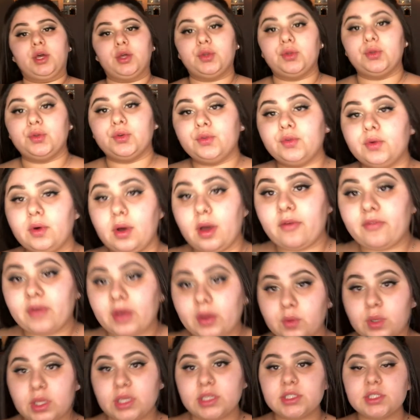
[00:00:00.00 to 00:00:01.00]
new
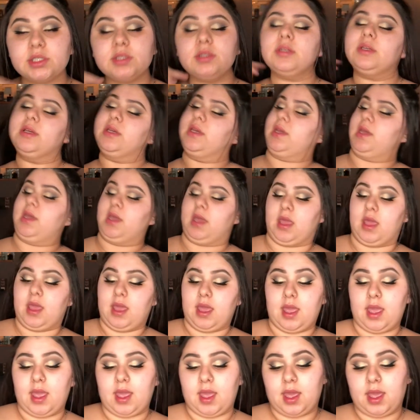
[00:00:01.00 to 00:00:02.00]
foundation
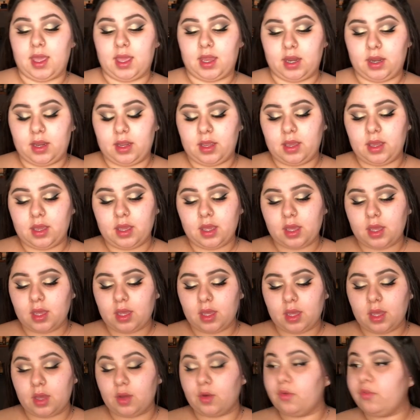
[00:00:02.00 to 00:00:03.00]
and
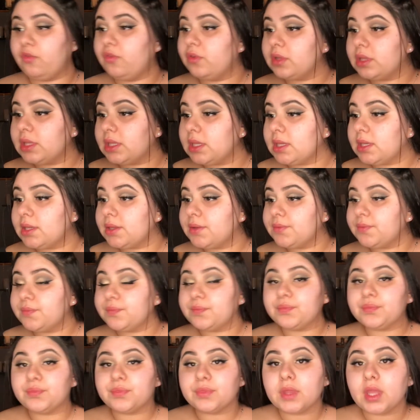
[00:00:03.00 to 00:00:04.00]
hopefully
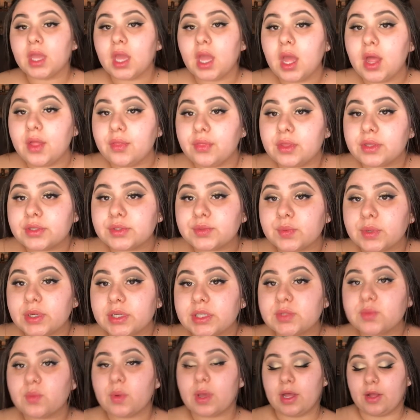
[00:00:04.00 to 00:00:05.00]
this
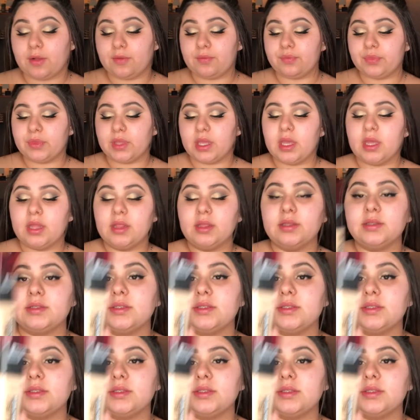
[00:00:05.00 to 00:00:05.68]
works well. This